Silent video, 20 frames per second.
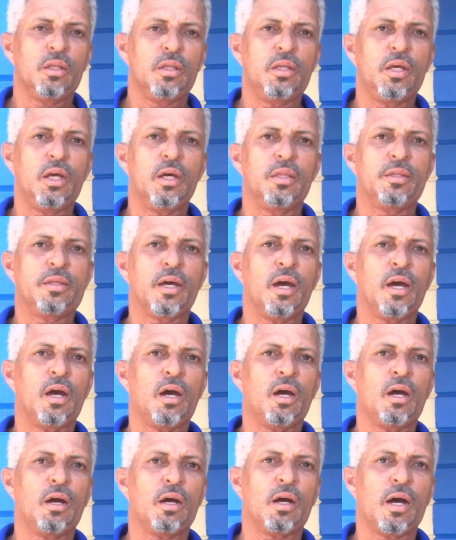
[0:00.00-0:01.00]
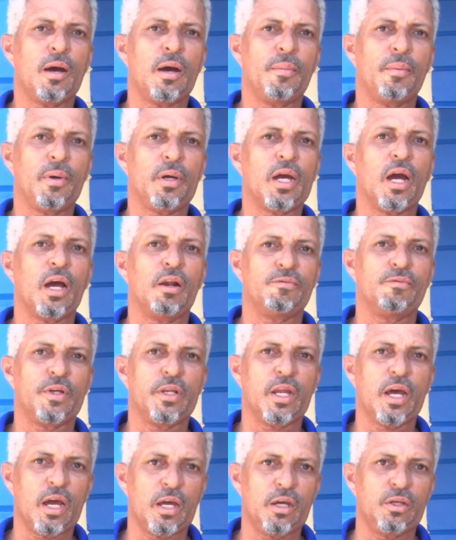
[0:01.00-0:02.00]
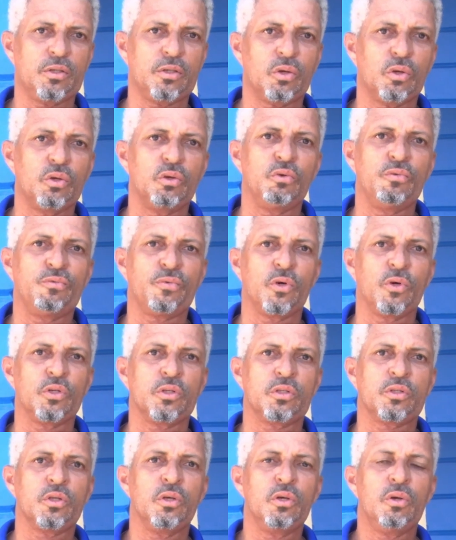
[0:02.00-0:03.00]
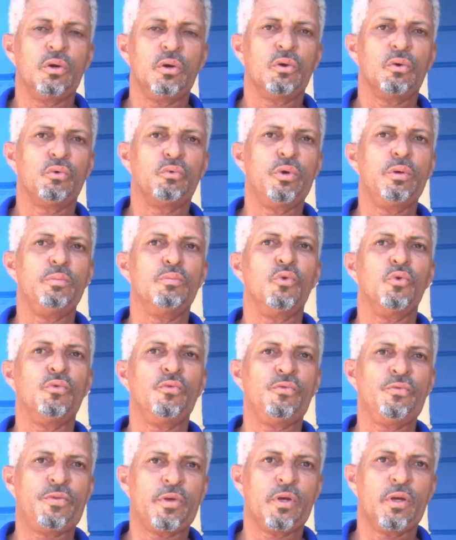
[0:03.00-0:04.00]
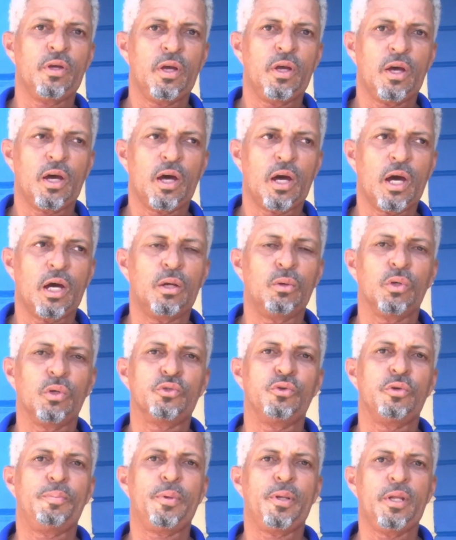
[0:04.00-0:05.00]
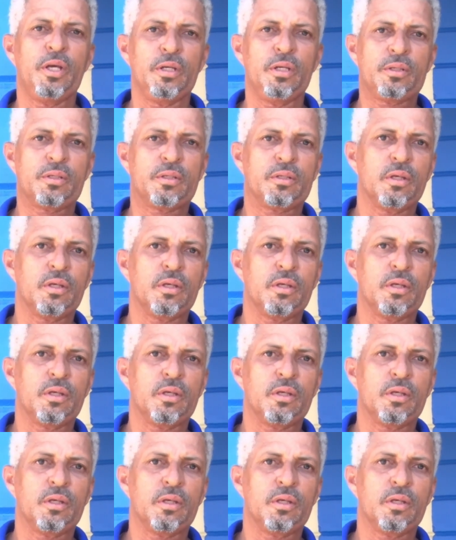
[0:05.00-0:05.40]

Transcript: the entire galvanized on the roof was removed and was replaced,